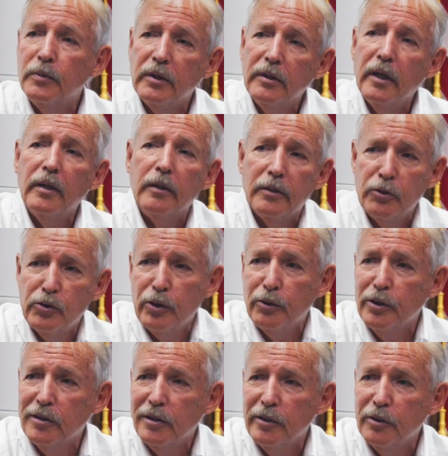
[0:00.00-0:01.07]
to take it
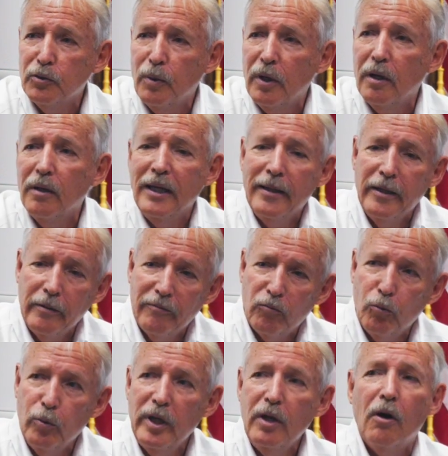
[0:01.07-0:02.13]
seriously as well.
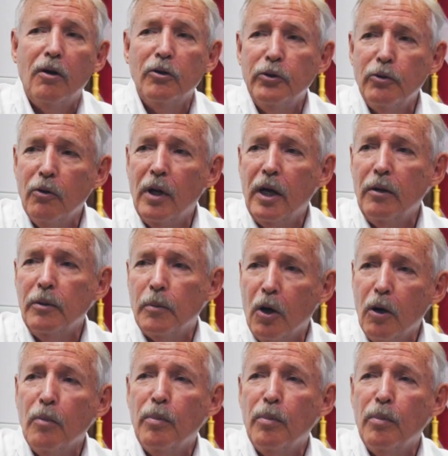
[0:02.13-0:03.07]
We all do our